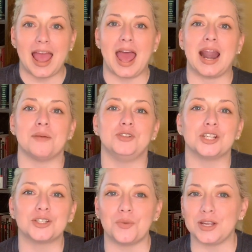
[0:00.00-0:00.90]
And I'm
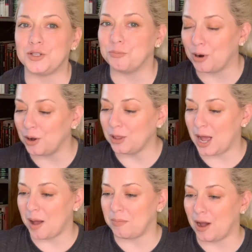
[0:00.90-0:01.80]
just going to pull
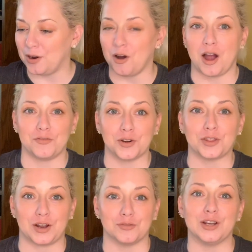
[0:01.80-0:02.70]
up an offer that
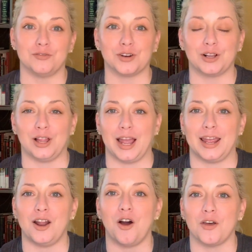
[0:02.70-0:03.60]
I've written for a
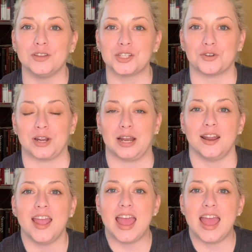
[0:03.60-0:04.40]
client on the screen,